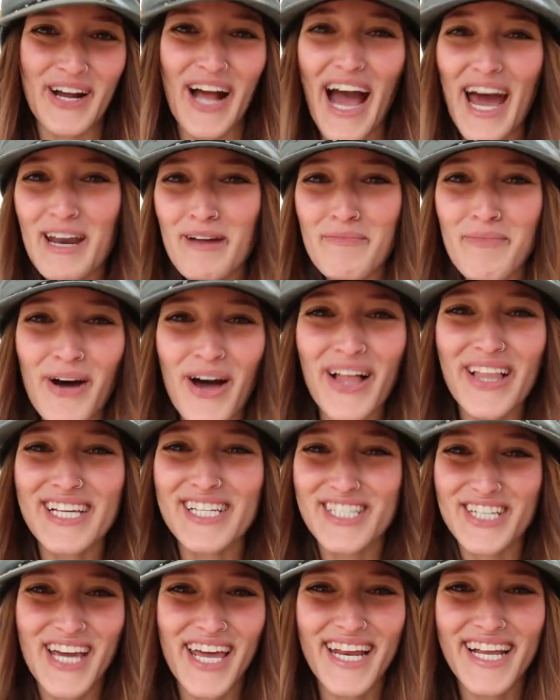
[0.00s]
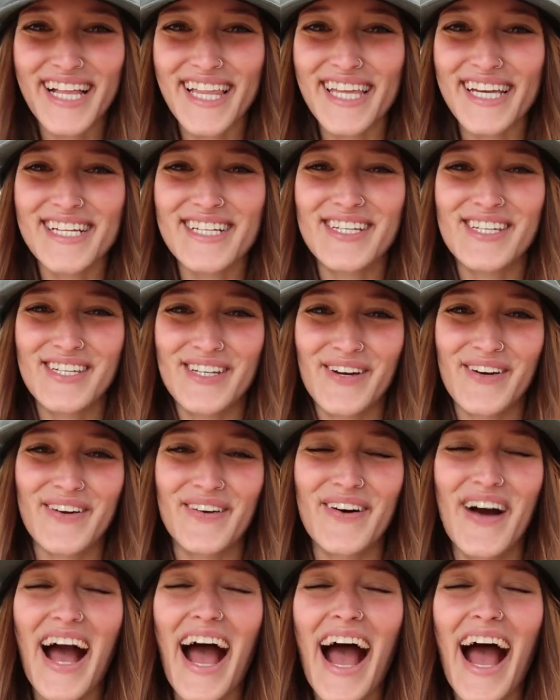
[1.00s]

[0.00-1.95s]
unapologetically so.